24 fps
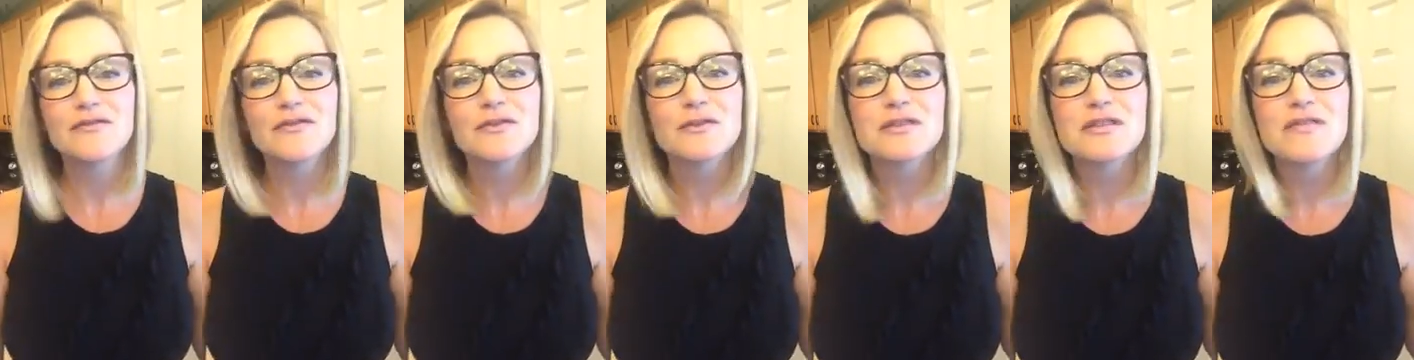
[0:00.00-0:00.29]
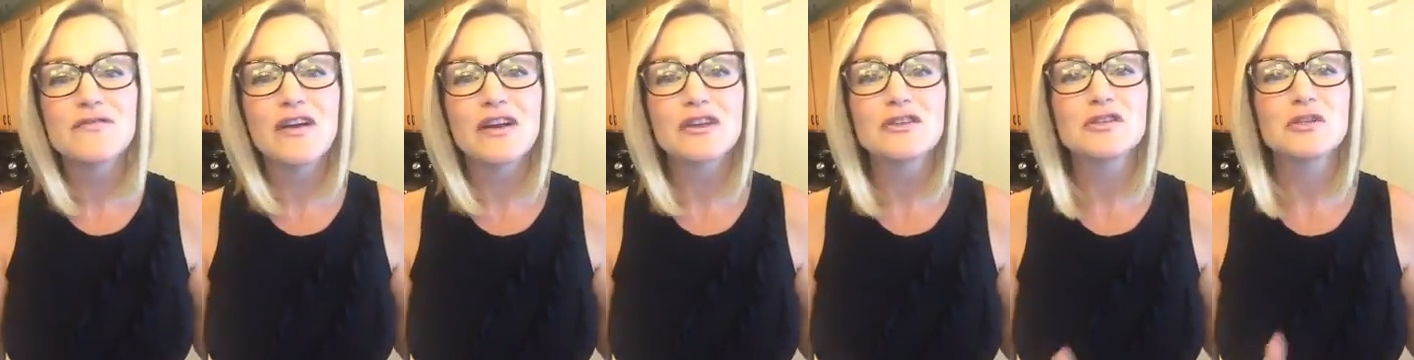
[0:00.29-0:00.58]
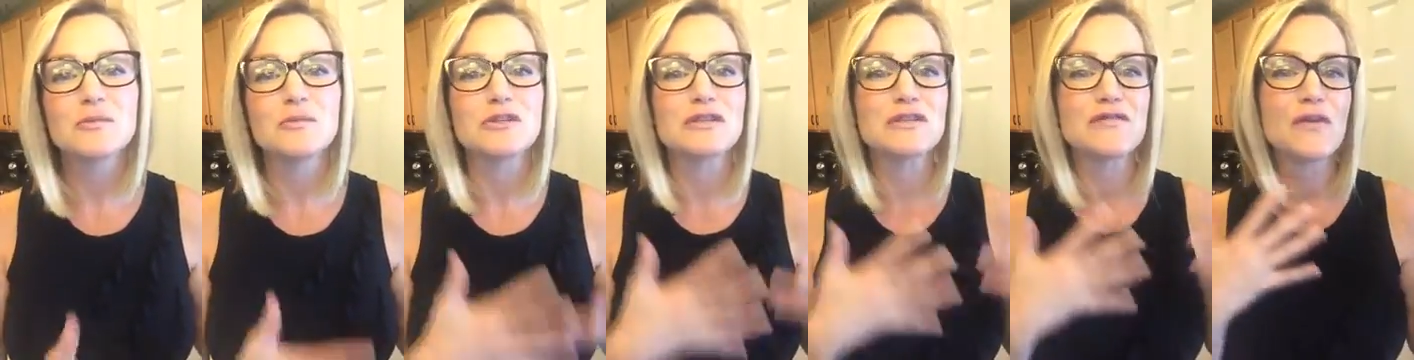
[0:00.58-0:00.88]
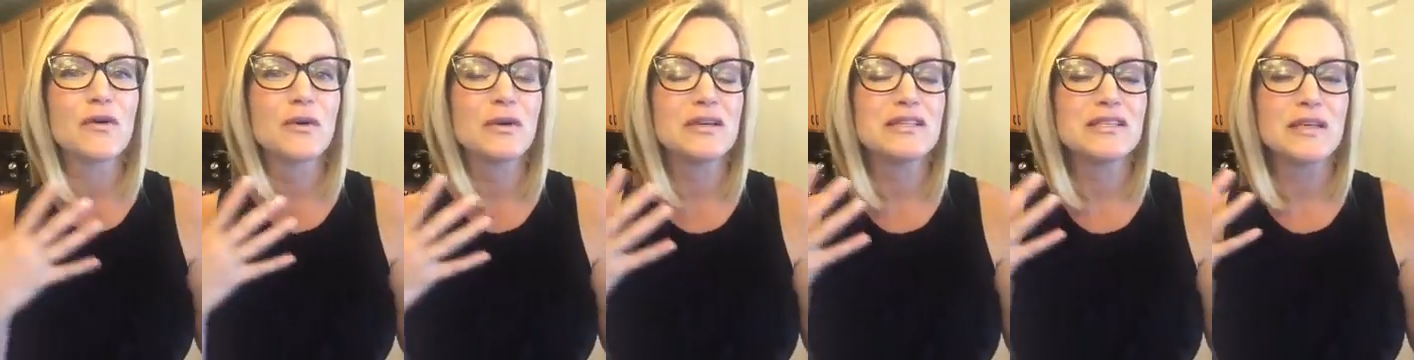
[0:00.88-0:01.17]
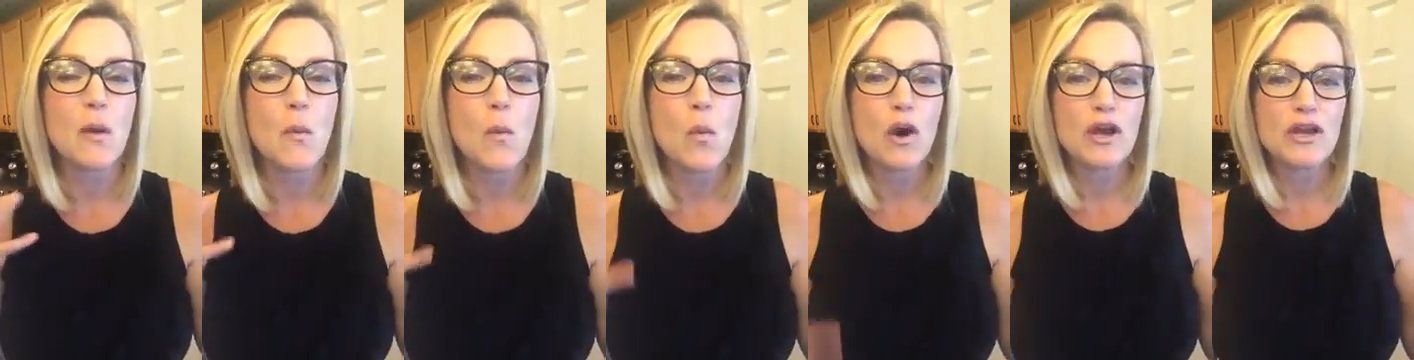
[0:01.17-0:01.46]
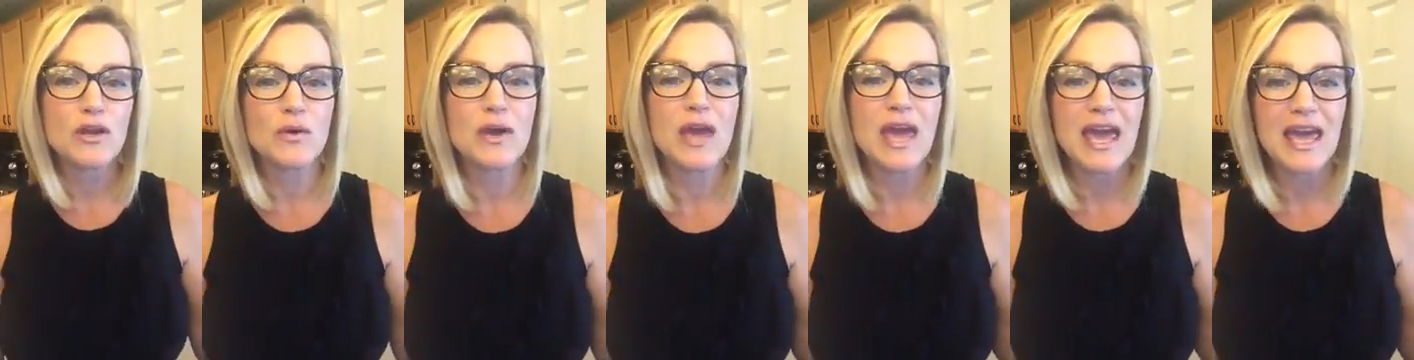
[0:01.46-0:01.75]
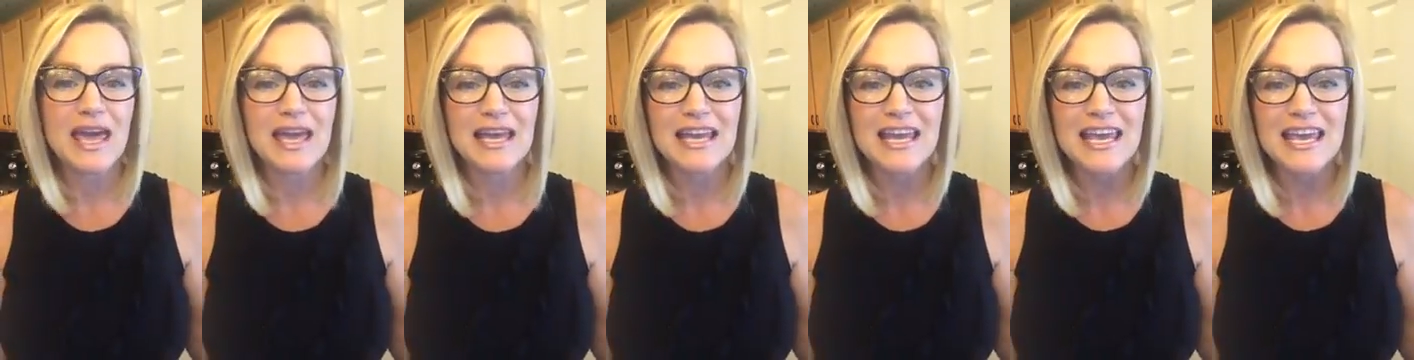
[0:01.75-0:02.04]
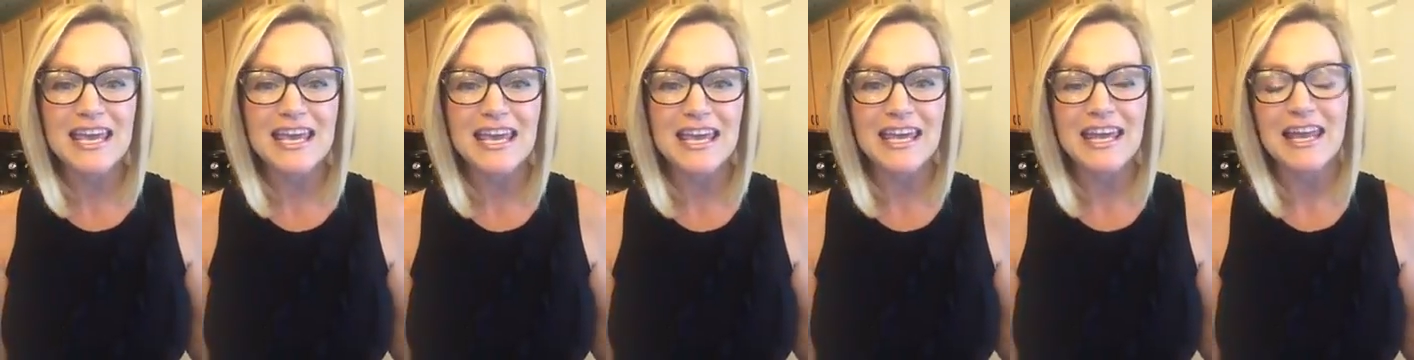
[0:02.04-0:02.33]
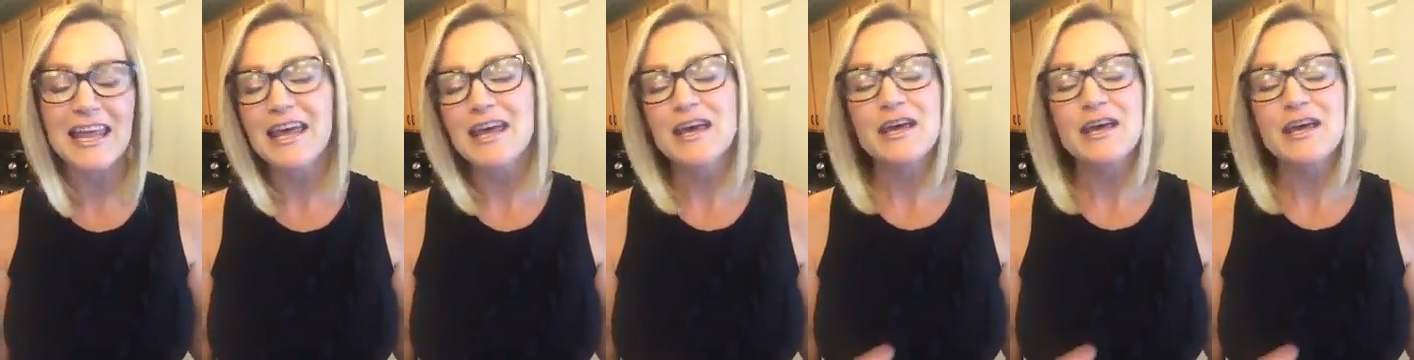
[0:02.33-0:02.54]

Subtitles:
fruits and vegetables, focus on what you can eat.